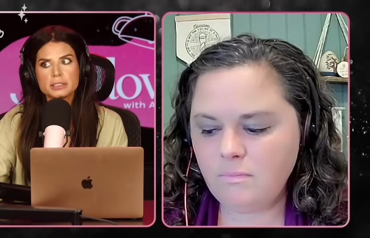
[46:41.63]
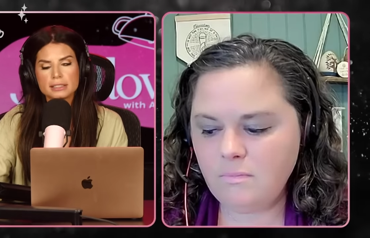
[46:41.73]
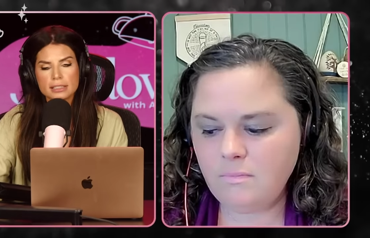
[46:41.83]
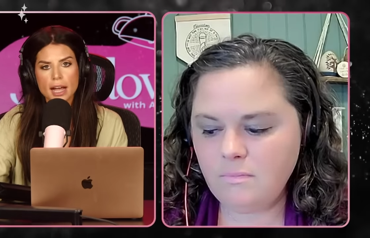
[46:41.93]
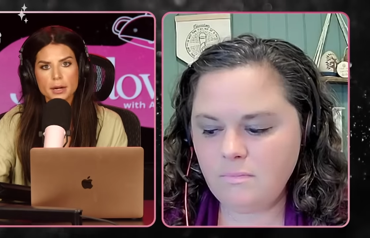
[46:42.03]

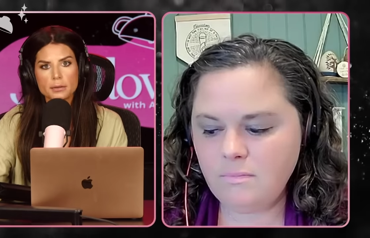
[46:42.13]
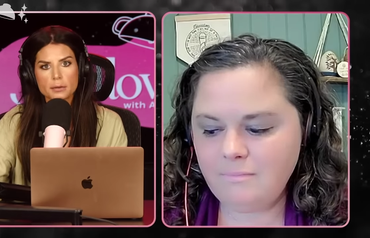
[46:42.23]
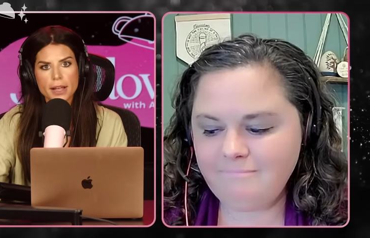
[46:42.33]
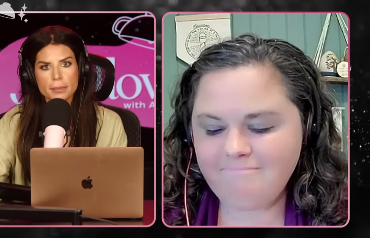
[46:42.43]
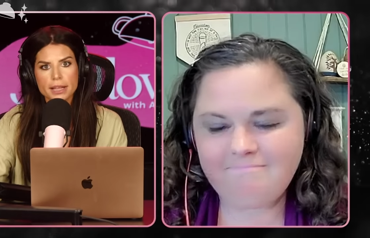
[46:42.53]
Speaker 1: design for
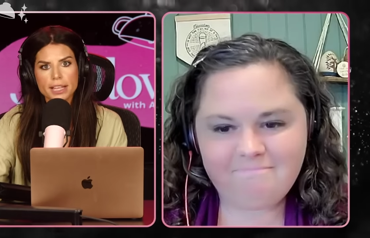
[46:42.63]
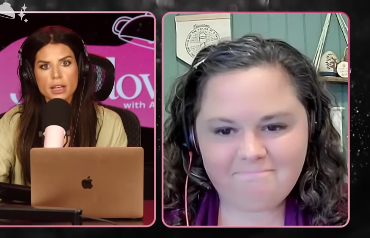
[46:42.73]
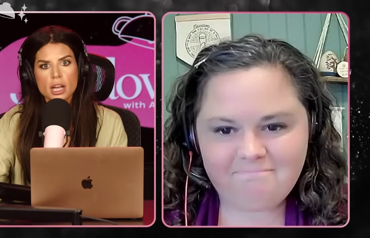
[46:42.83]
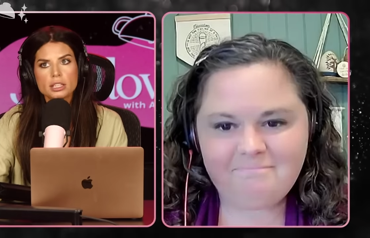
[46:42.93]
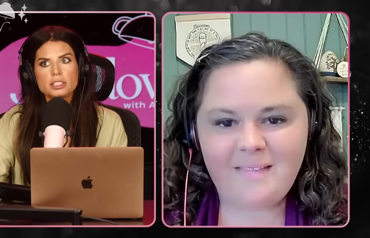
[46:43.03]
family.
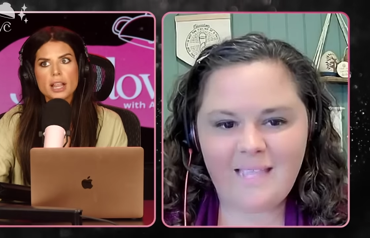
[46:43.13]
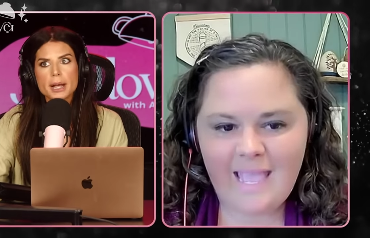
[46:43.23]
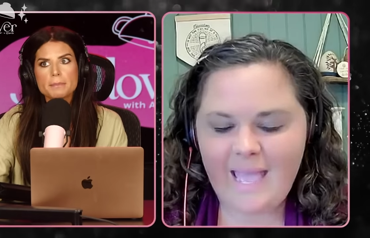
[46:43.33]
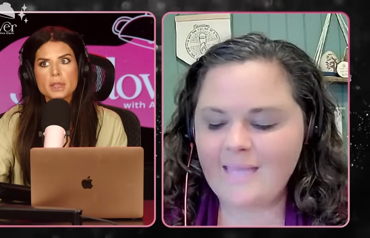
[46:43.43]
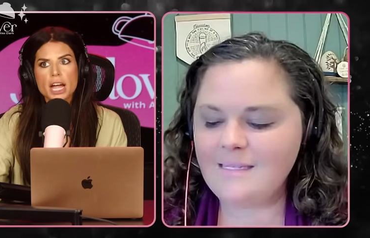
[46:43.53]
So, yeah. like,